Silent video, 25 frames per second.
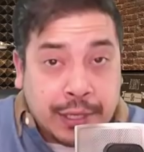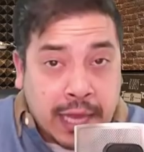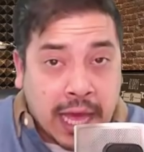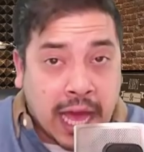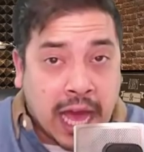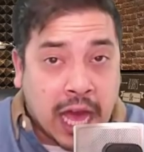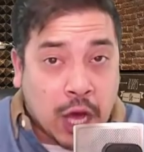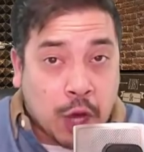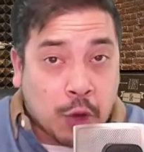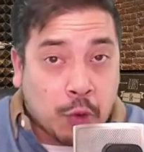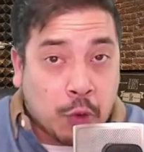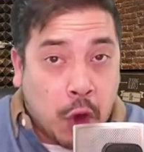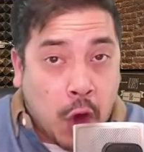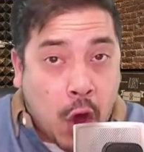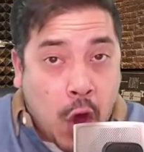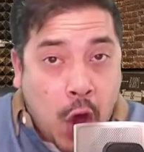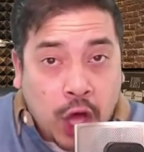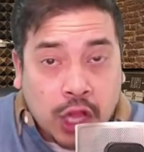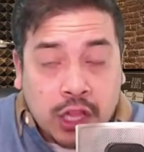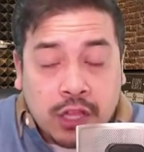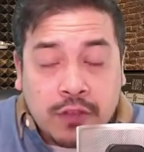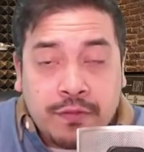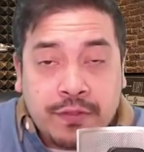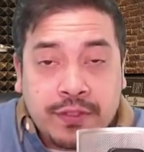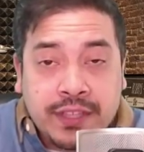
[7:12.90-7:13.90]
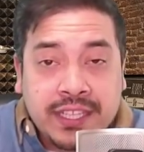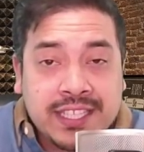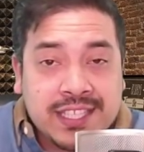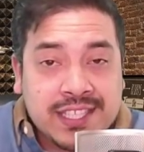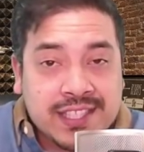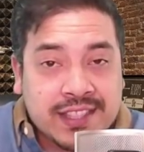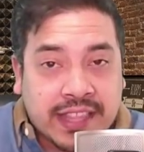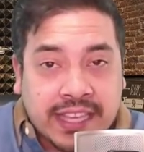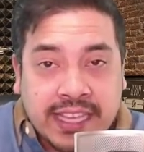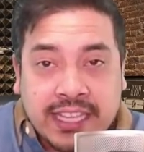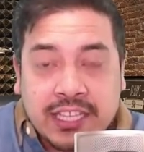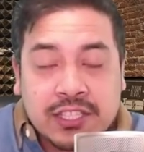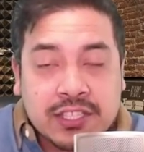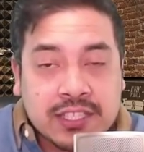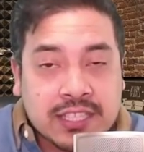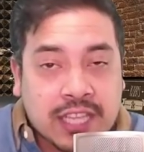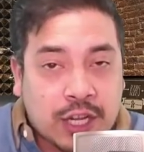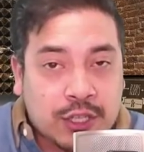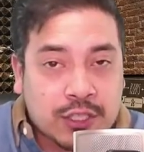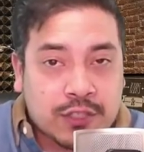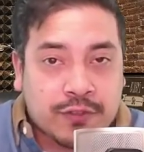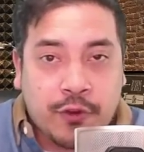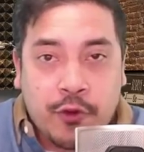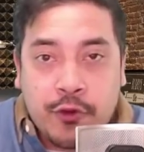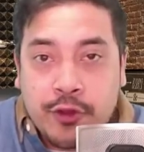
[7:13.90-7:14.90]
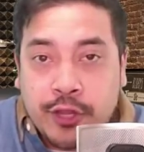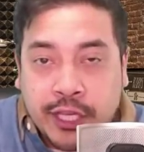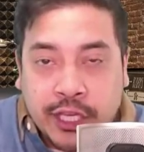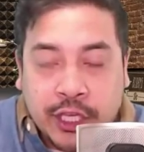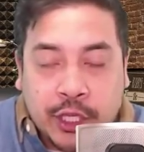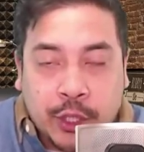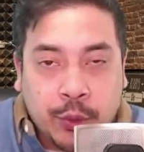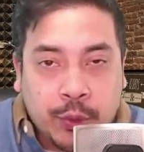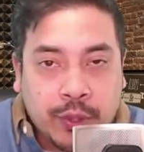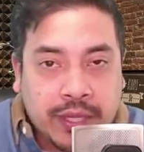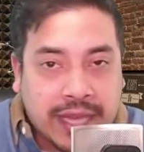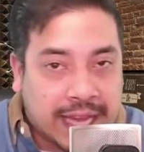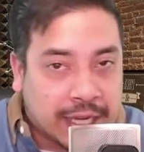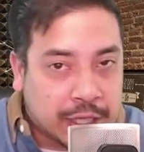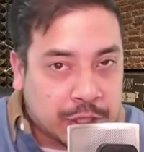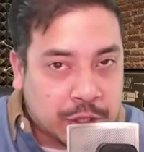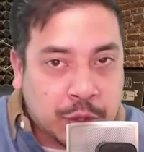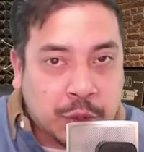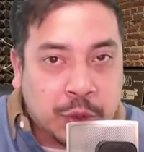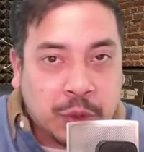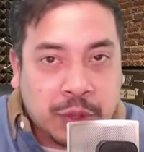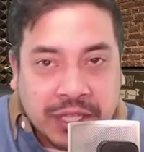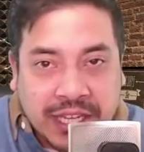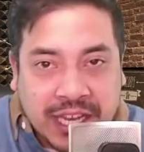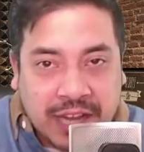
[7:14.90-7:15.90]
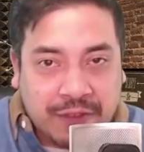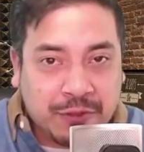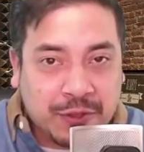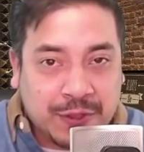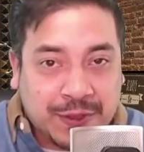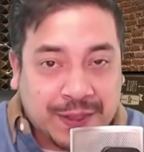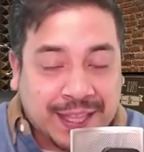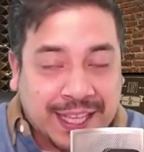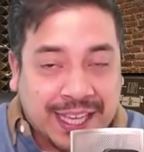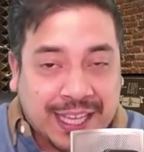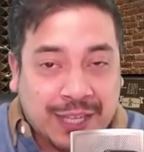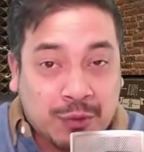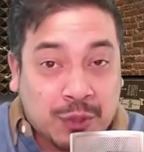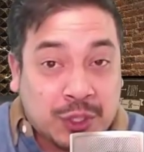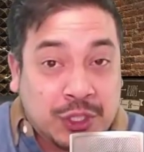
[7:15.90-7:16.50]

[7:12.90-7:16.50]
Now, all of these things sounds very cute and cool and everything,